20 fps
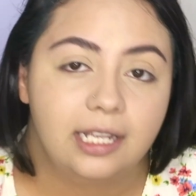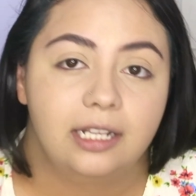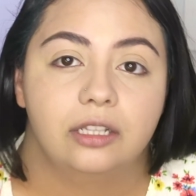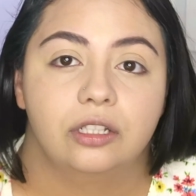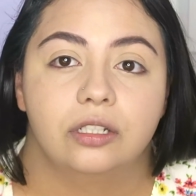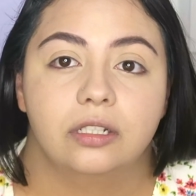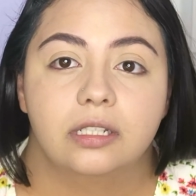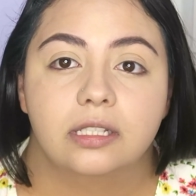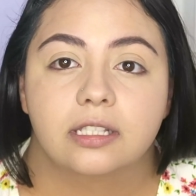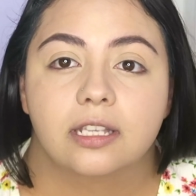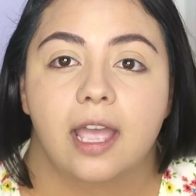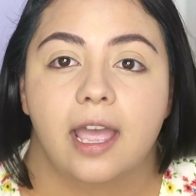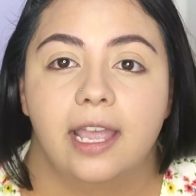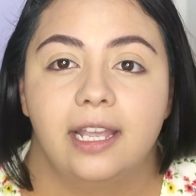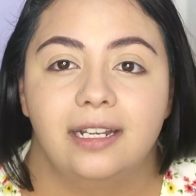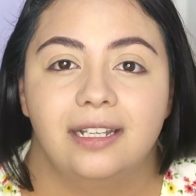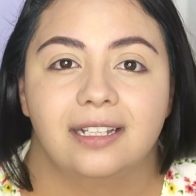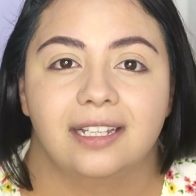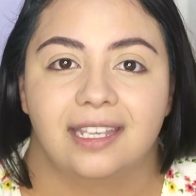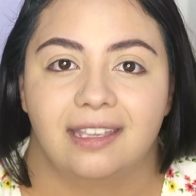It looks
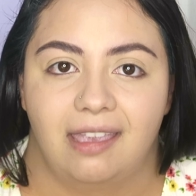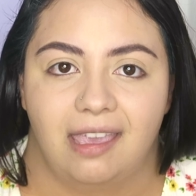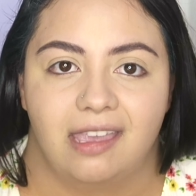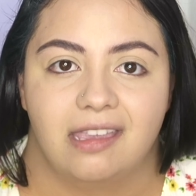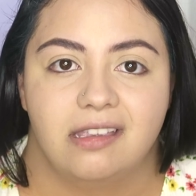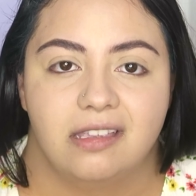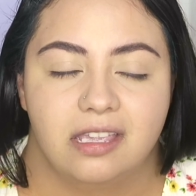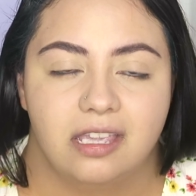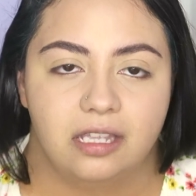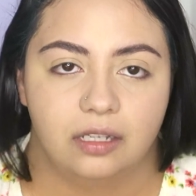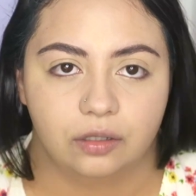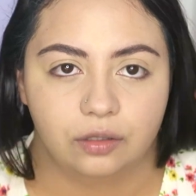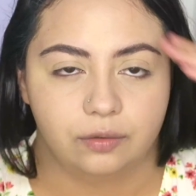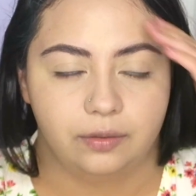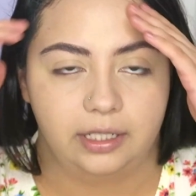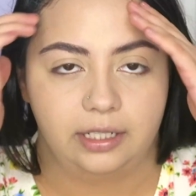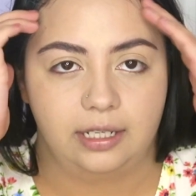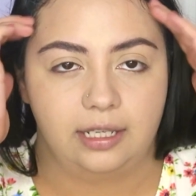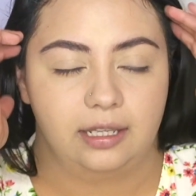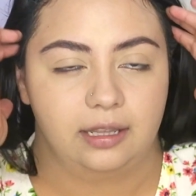kind of cakey
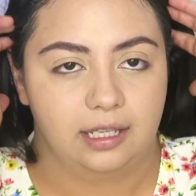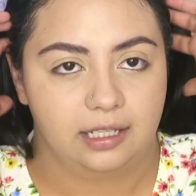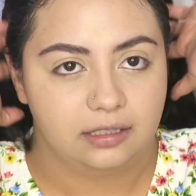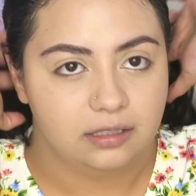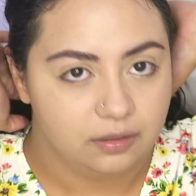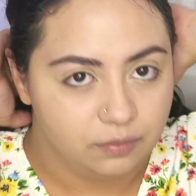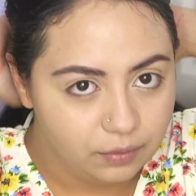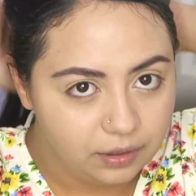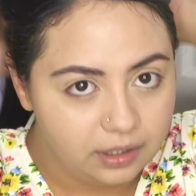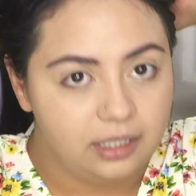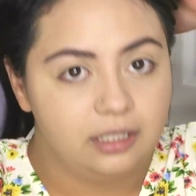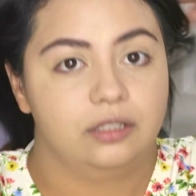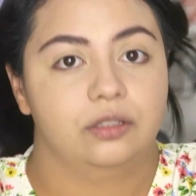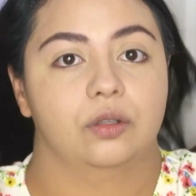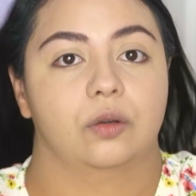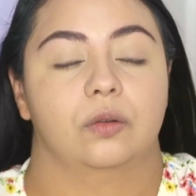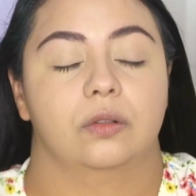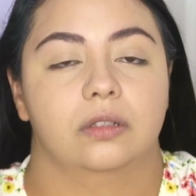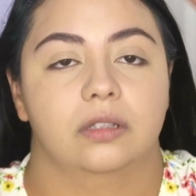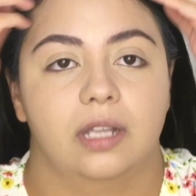already. That's what I
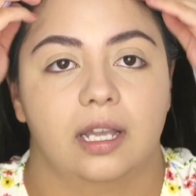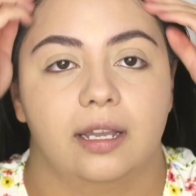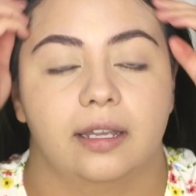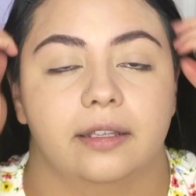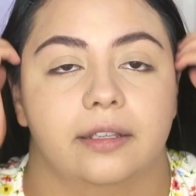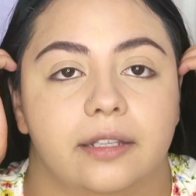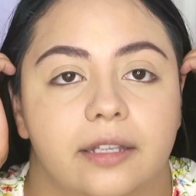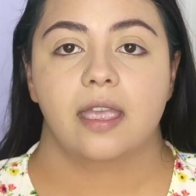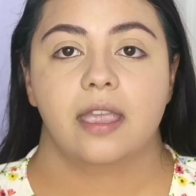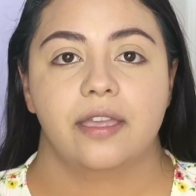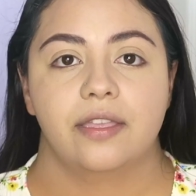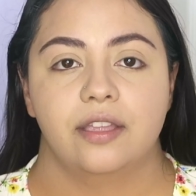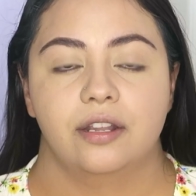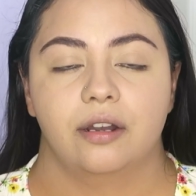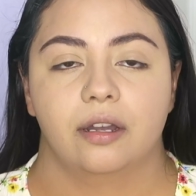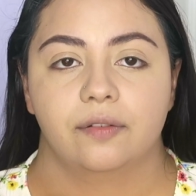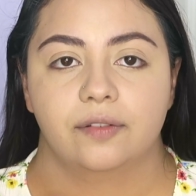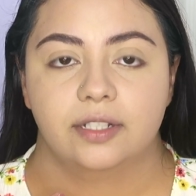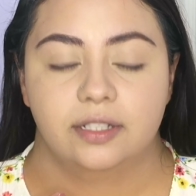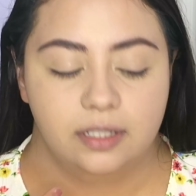don't like. And then
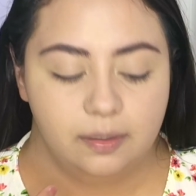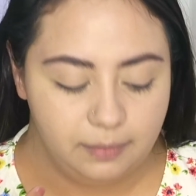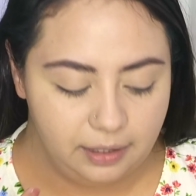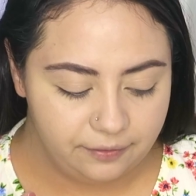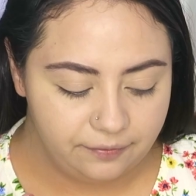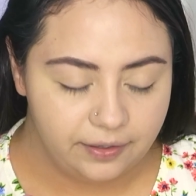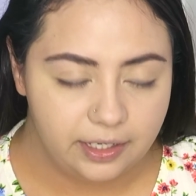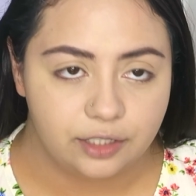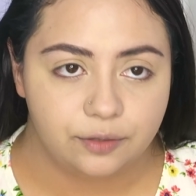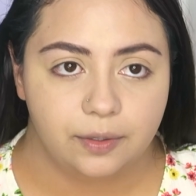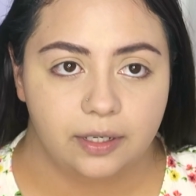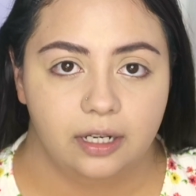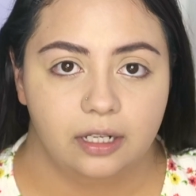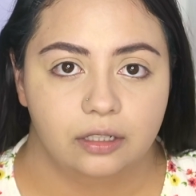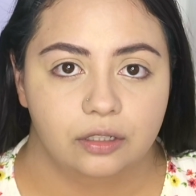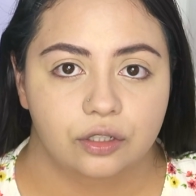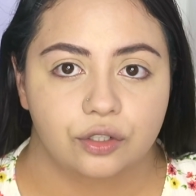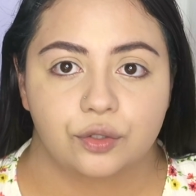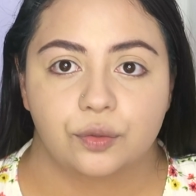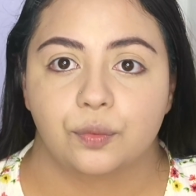obviously my face right
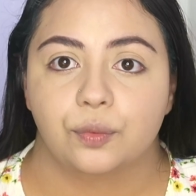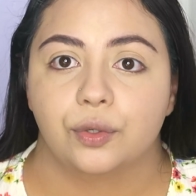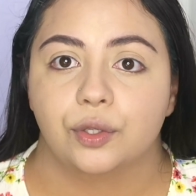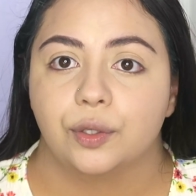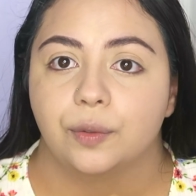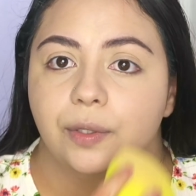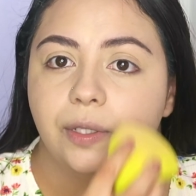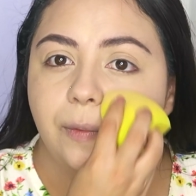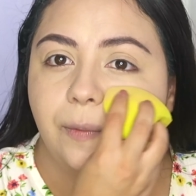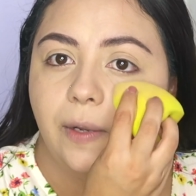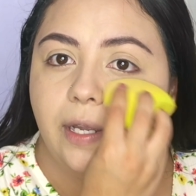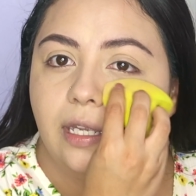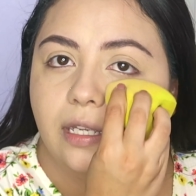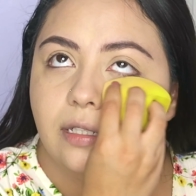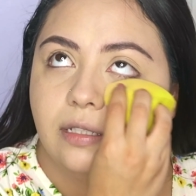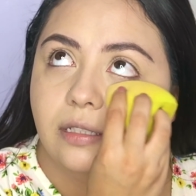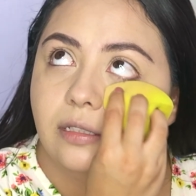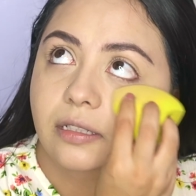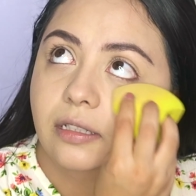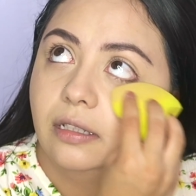now looks really white
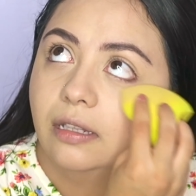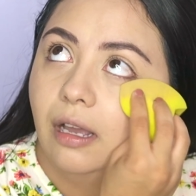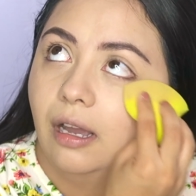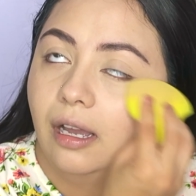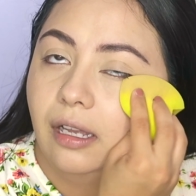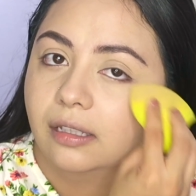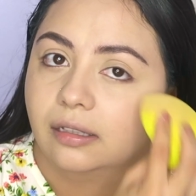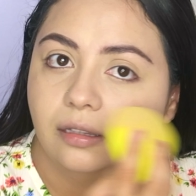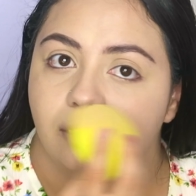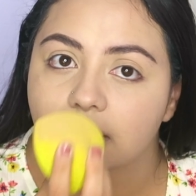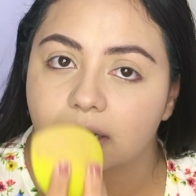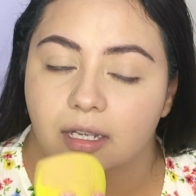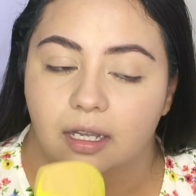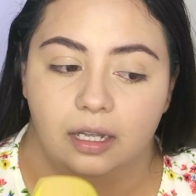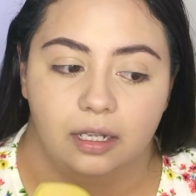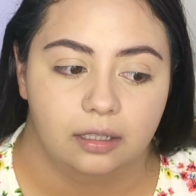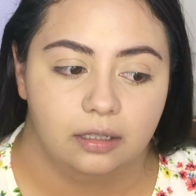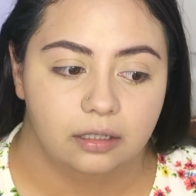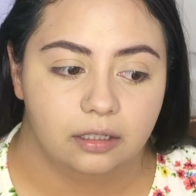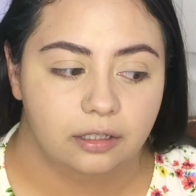because it's not the
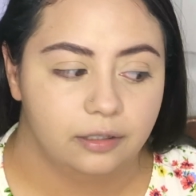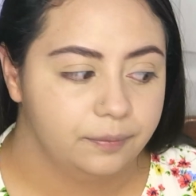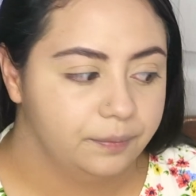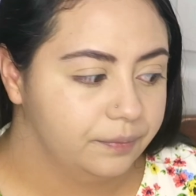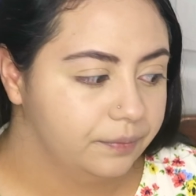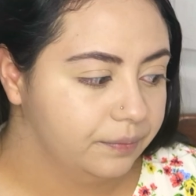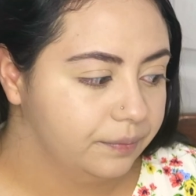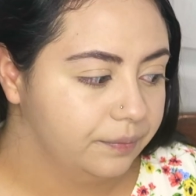color.